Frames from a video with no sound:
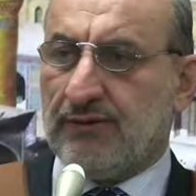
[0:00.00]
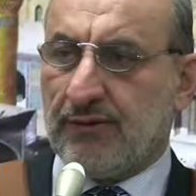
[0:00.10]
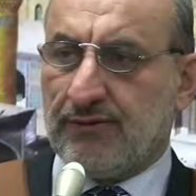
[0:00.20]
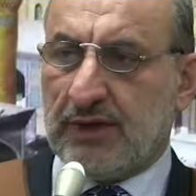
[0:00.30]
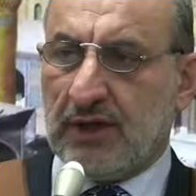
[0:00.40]

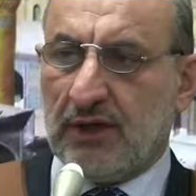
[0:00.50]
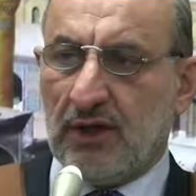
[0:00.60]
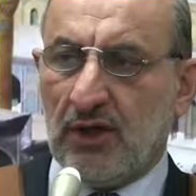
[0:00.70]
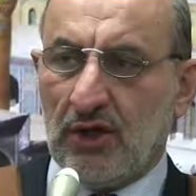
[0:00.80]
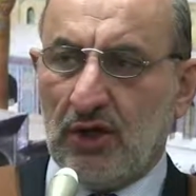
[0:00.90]

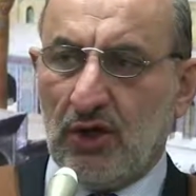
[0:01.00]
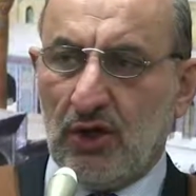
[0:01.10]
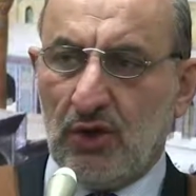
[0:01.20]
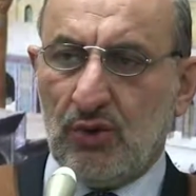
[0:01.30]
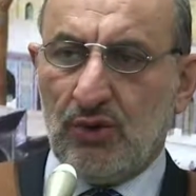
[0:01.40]
15
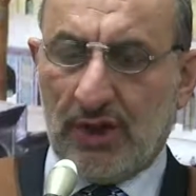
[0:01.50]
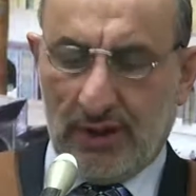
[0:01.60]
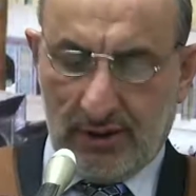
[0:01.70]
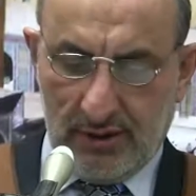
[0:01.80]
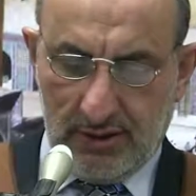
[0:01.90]

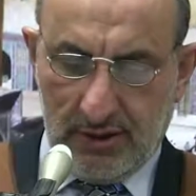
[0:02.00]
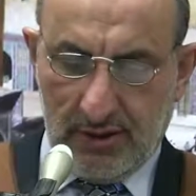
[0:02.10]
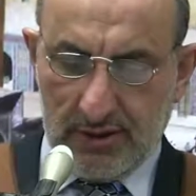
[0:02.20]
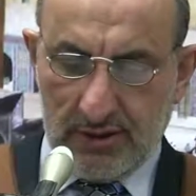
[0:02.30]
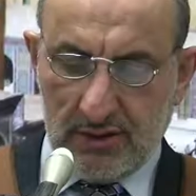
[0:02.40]
lunar
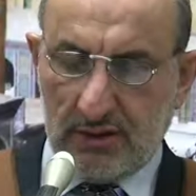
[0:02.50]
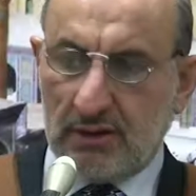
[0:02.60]
years,